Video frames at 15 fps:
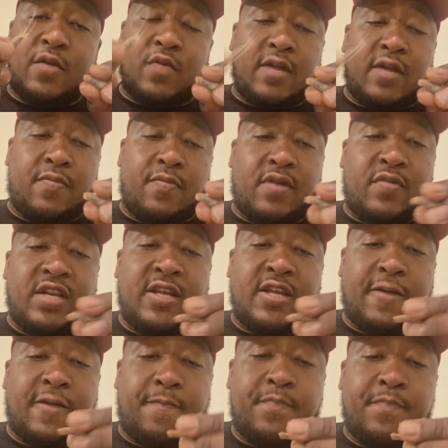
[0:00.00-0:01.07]
it, but we didn't.
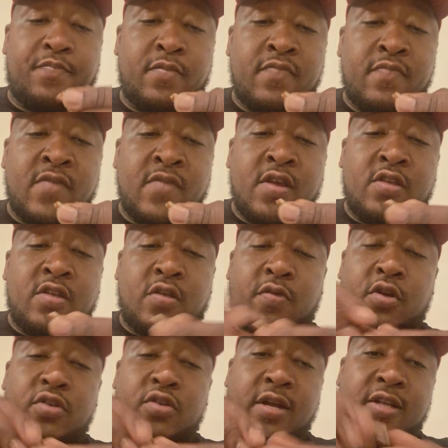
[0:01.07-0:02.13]
So we're gonna
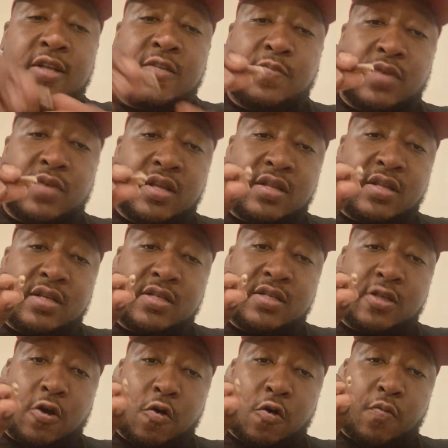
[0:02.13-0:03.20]
try to split this
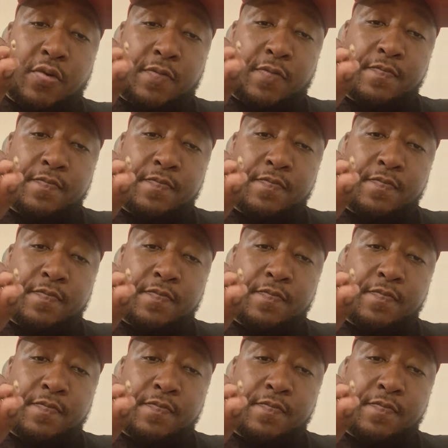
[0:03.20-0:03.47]
open.